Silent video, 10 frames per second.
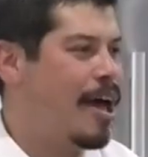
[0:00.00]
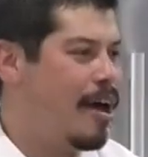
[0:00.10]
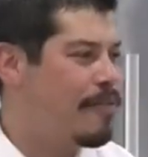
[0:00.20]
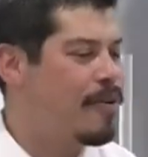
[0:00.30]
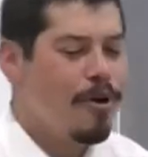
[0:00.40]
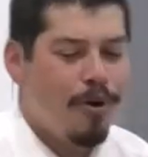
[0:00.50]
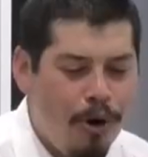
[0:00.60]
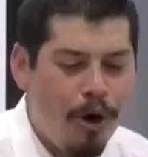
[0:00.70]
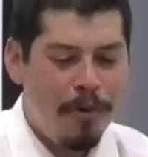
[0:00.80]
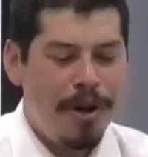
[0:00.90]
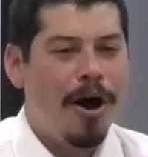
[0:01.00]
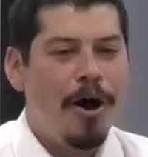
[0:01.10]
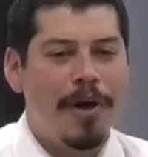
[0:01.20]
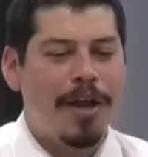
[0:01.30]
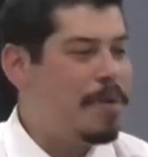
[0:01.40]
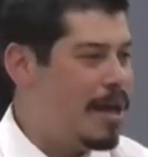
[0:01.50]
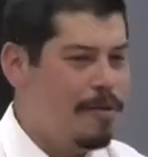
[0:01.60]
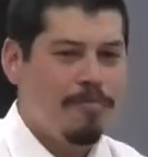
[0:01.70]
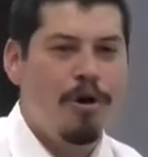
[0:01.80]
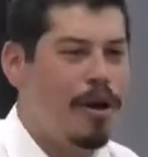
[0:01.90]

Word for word: to have. All we know, we're going to be more